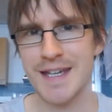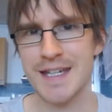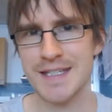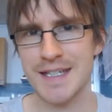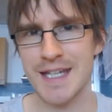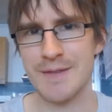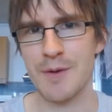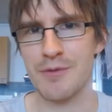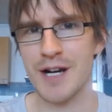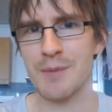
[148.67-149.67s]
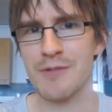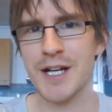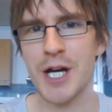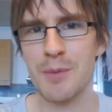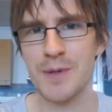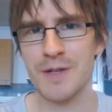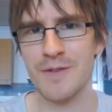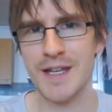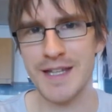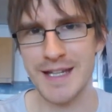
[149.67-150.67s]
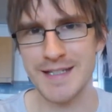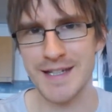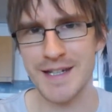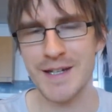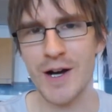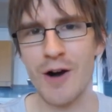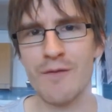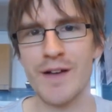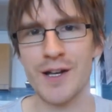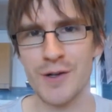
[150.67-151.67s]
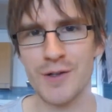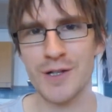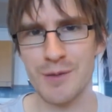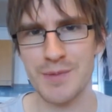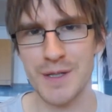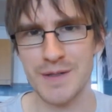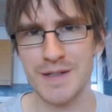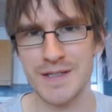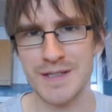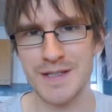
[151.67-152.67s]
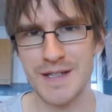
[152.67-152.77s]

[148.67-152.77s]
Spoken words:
is to keep the primary copy of their data on their local computers.